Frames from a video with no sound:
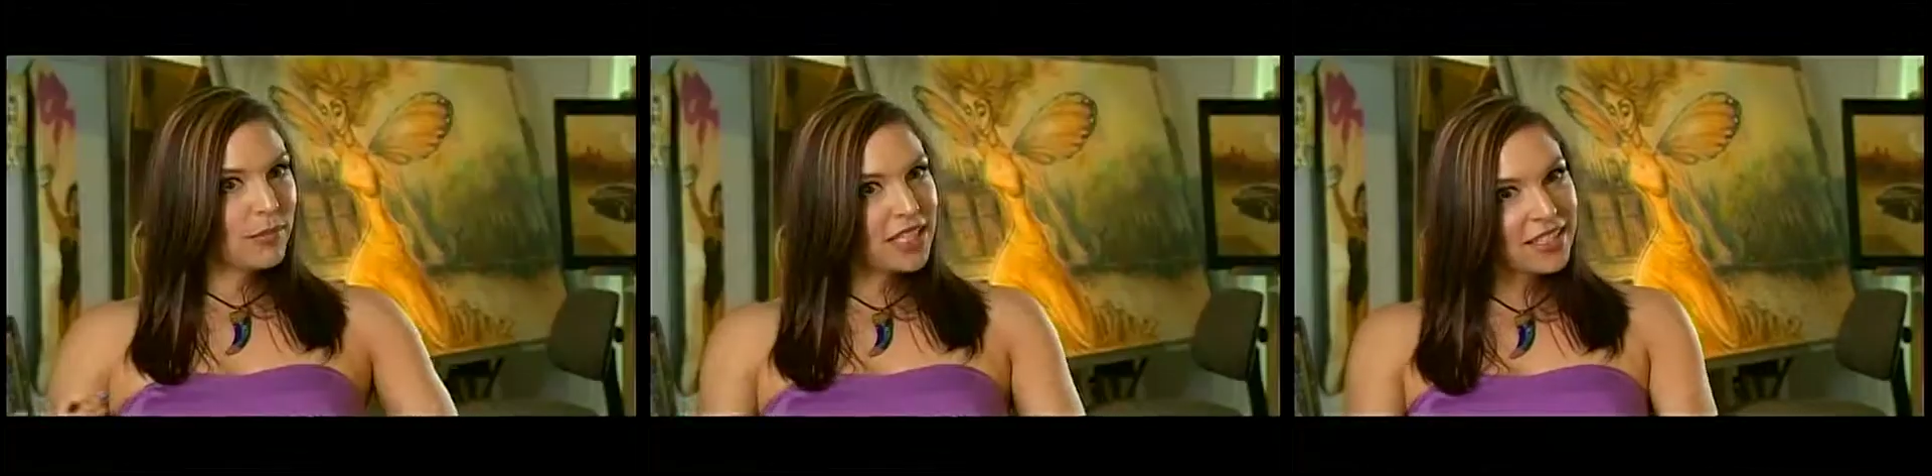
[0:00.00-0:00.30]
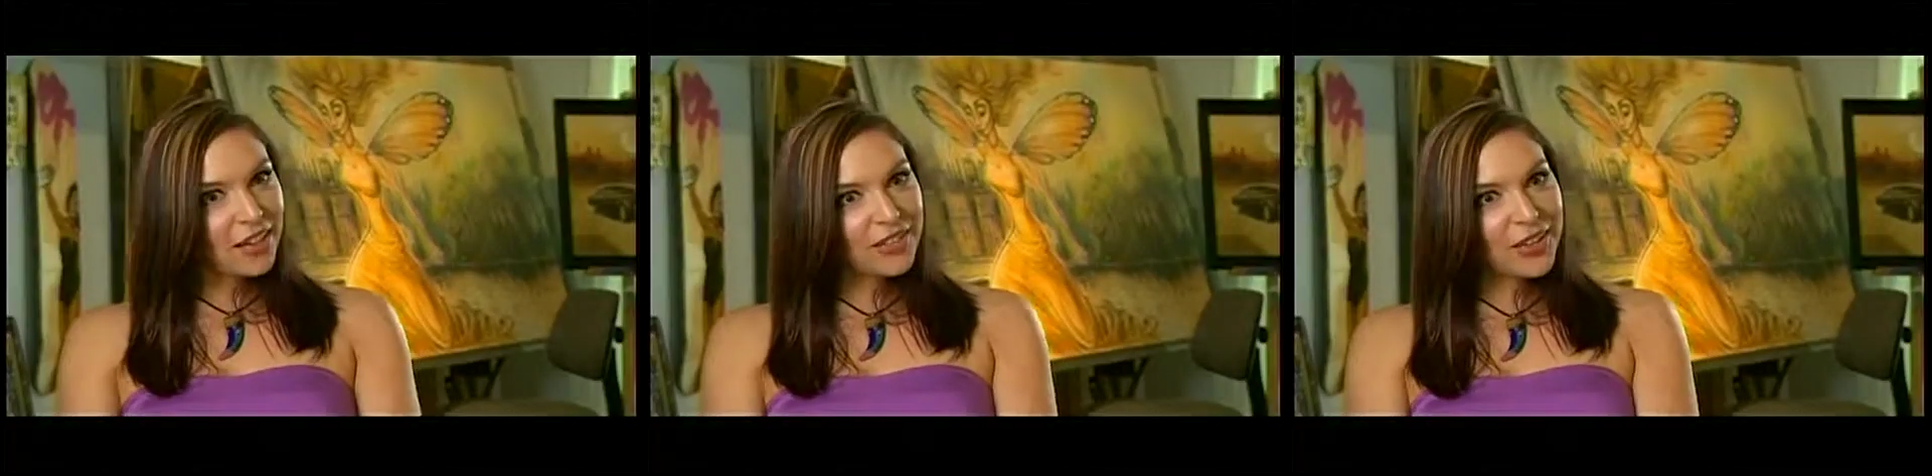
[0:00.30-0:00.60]

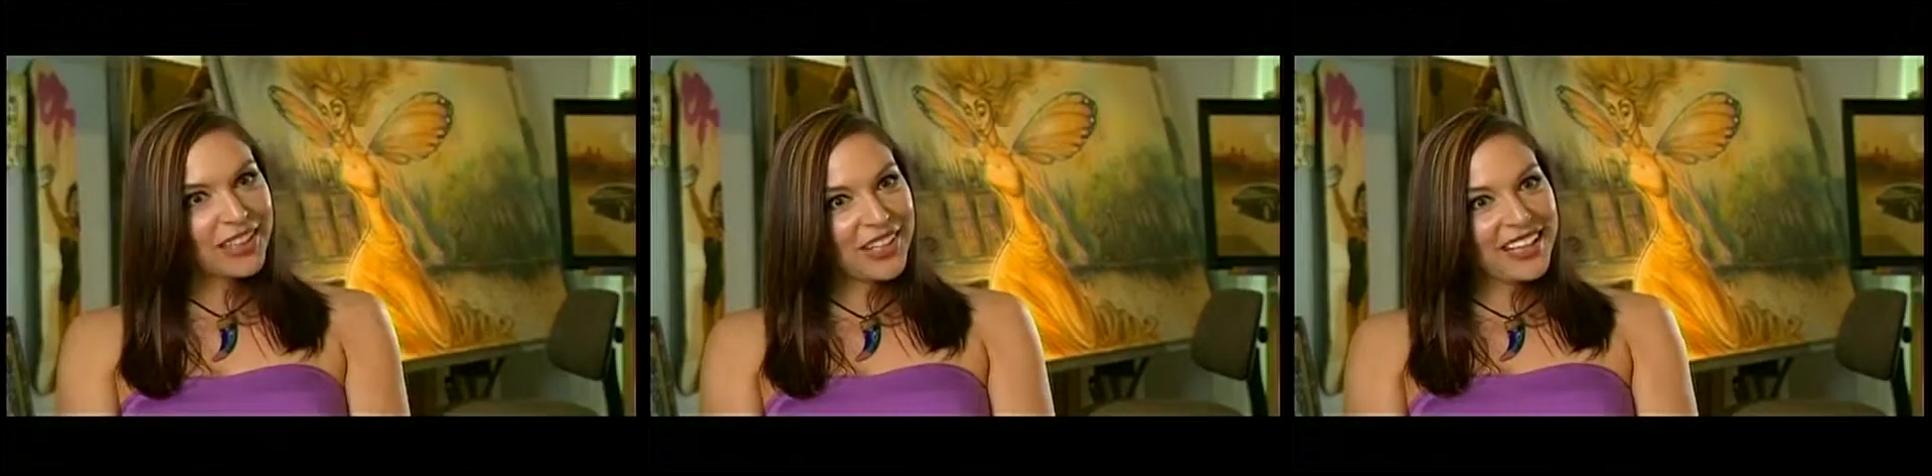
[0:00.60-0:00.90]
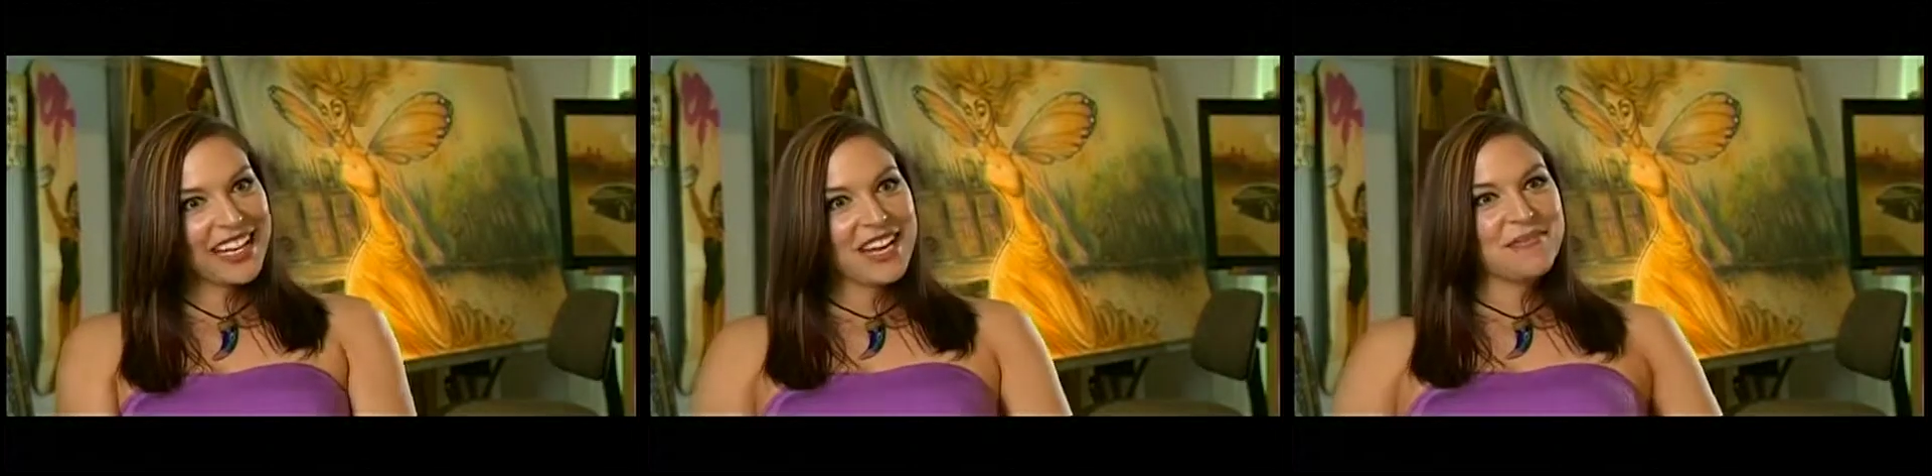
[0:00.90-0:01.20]
putting myself
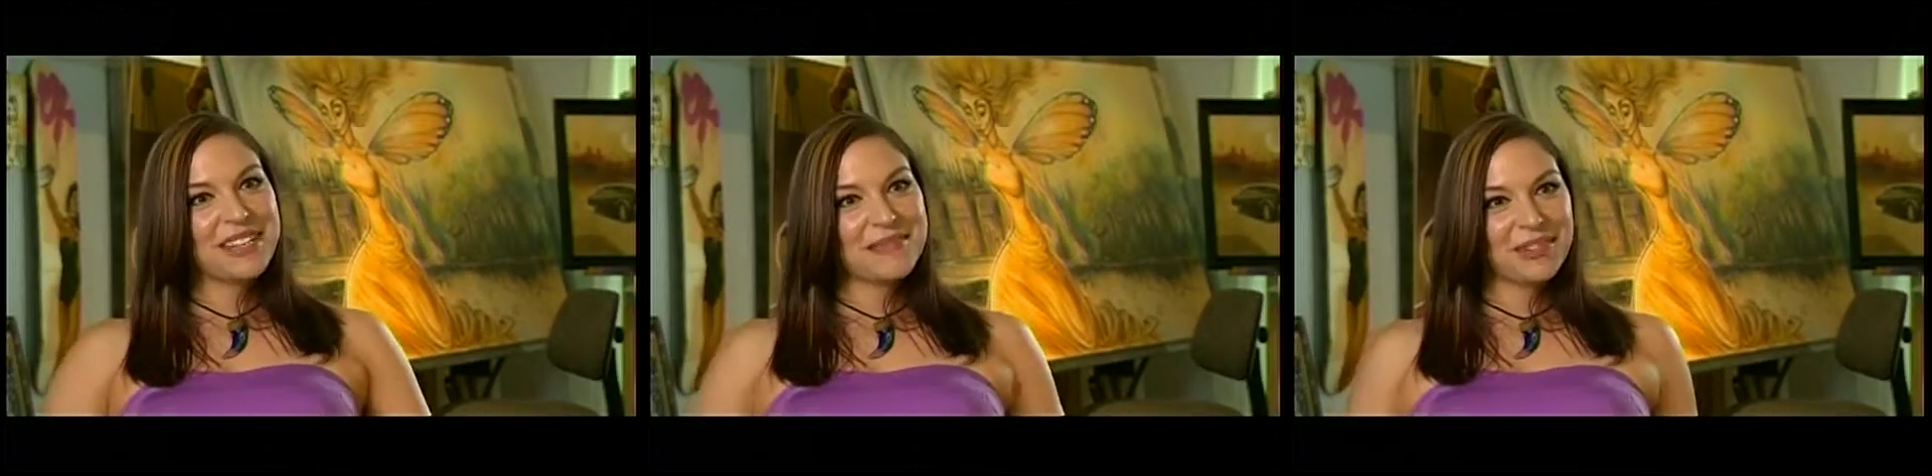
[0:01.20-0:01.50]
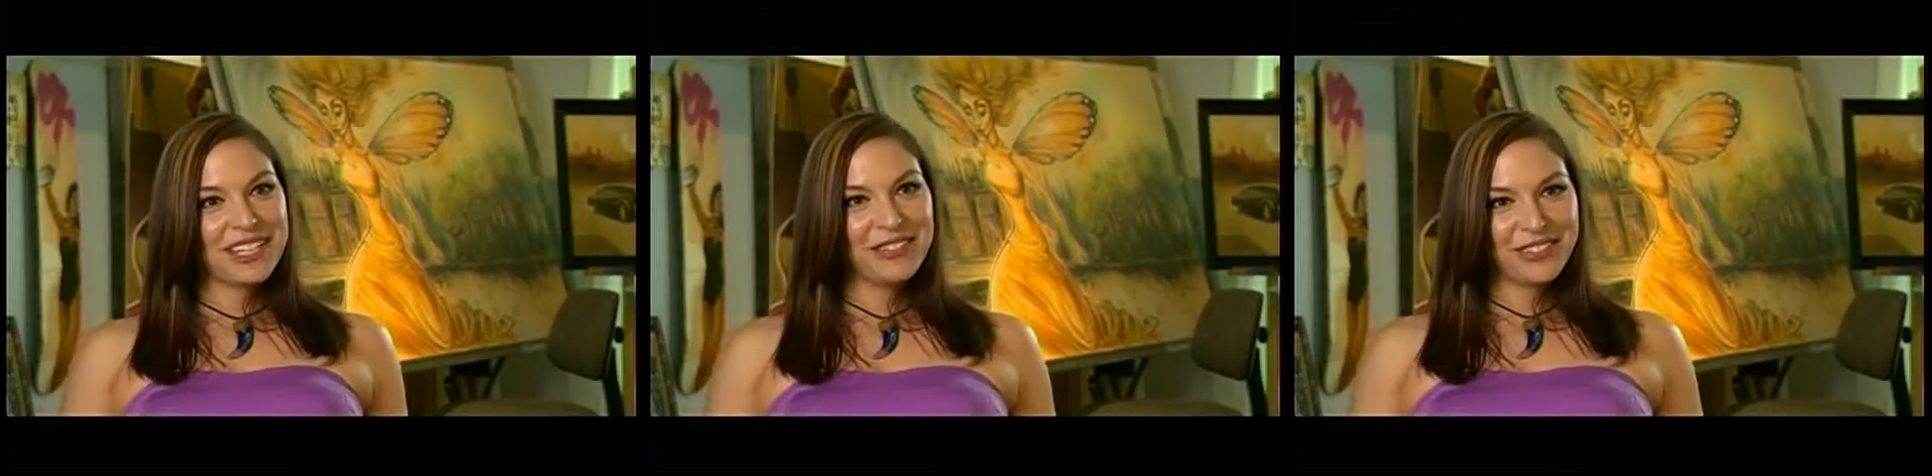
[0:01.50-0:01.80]
out there again,
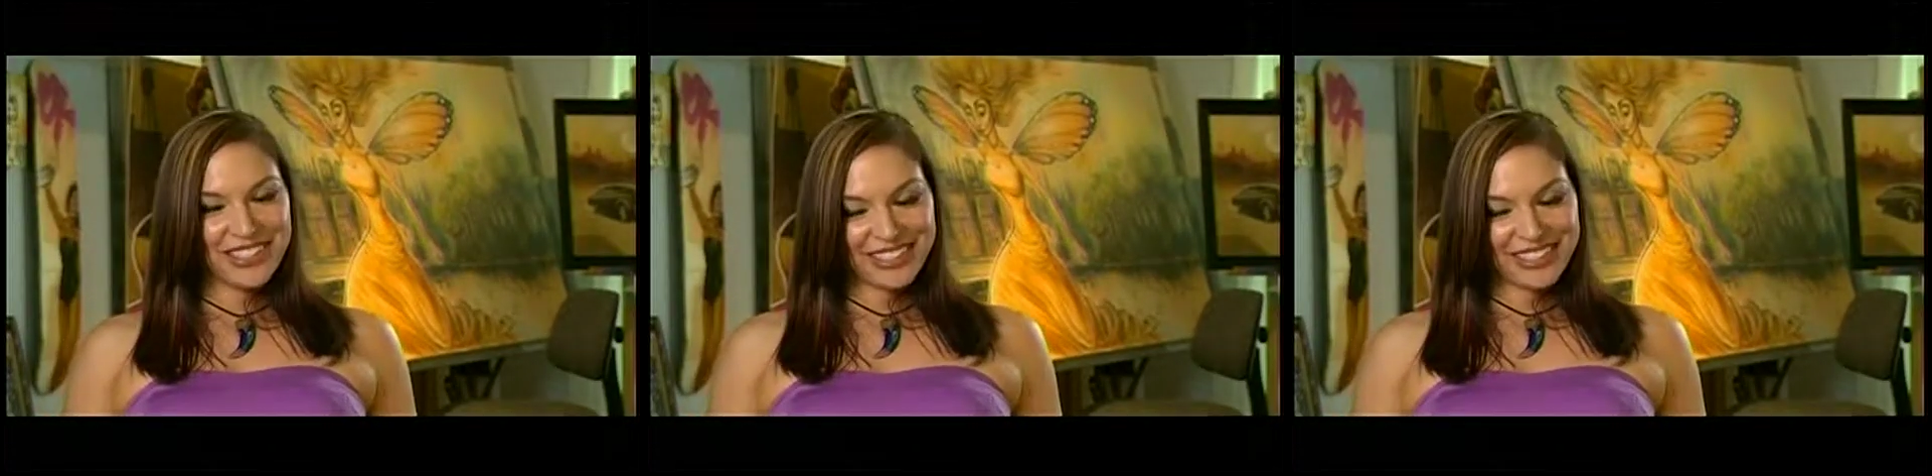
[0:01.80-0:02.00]
being pretty